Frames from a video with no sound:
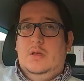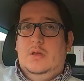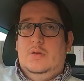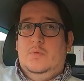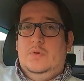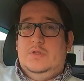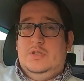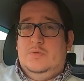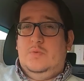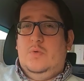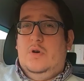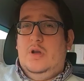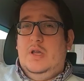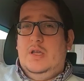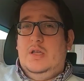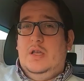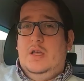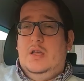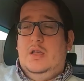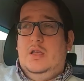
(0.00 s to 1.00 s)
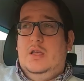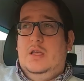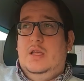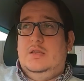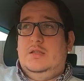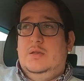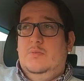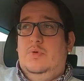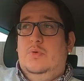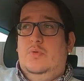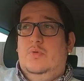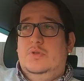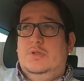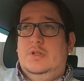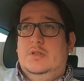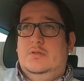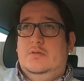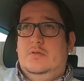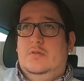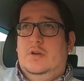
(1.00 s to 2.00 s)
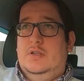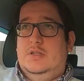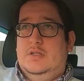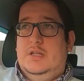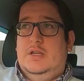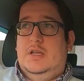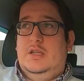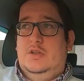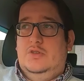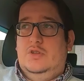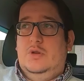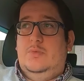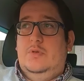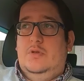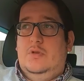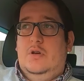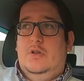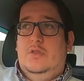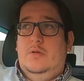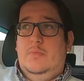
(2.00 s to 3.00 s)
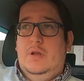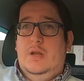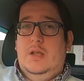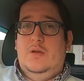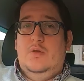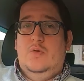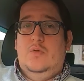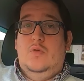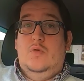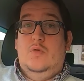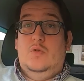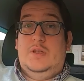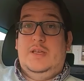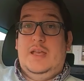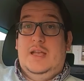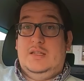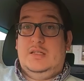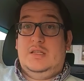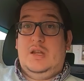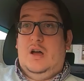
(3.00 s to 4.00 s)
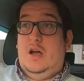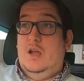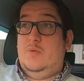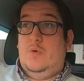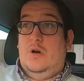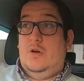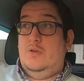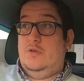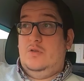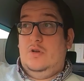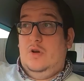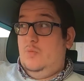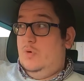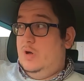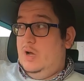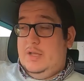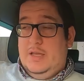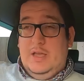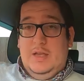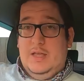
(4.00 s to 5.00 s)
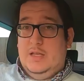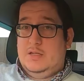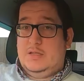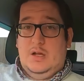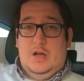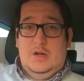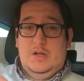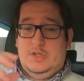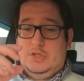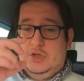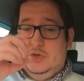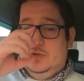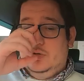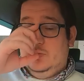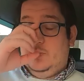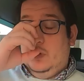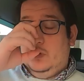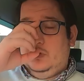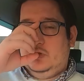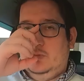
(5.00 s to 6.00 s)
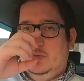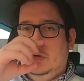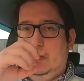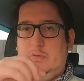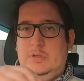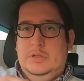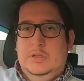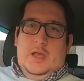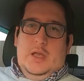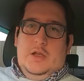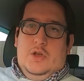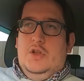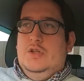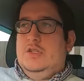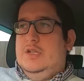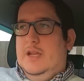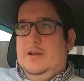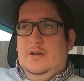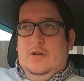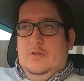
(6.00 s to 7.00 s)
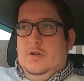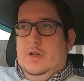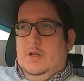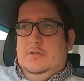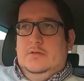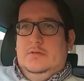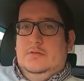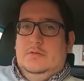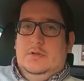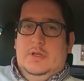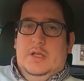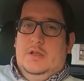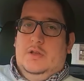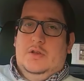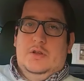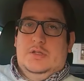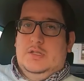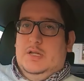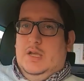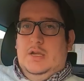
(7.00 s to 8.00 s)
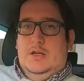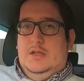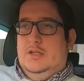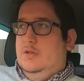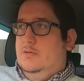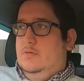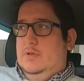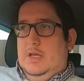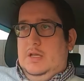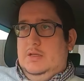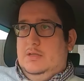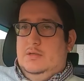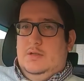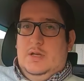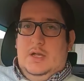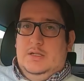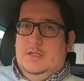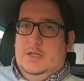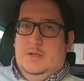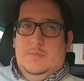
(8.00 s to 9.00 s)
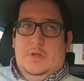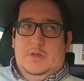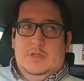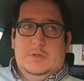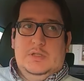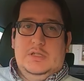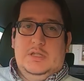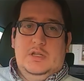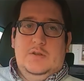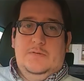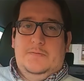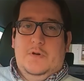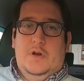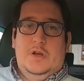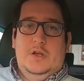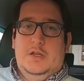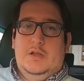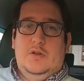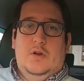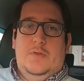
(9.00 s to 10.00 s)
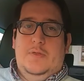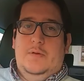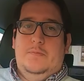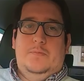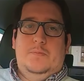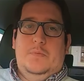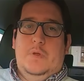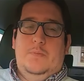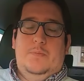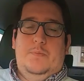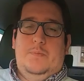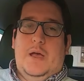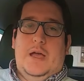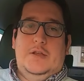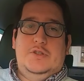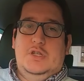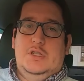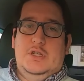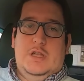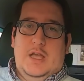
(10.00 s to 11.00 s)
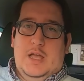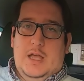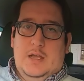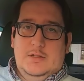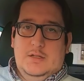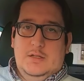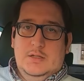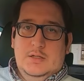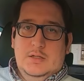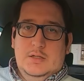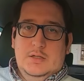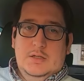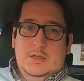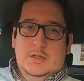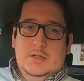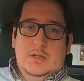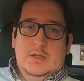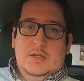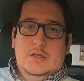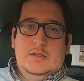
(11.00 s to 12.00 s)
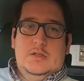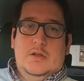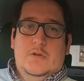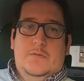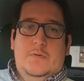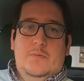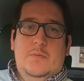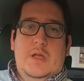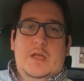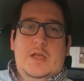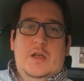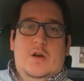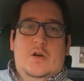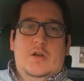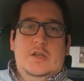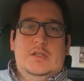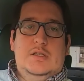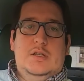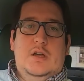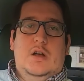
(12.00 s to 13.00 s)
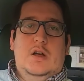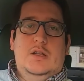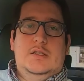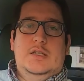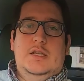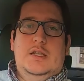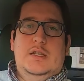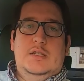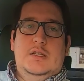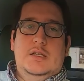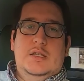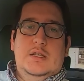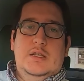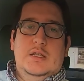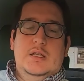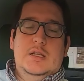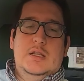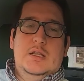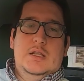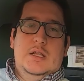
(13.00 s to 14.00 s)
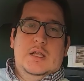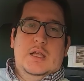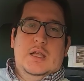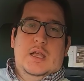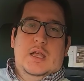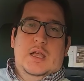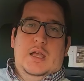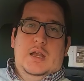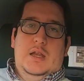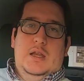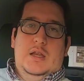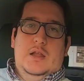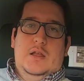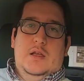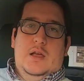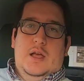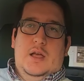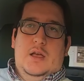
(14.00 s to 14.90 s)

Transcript: which is why it's important to try and stick at your job you got at the minute, or get started while you're not working, get started as soon as possible. It could take longer. It could take 2 years, 18 months until you finally got the badge in your hand. So for me, I started in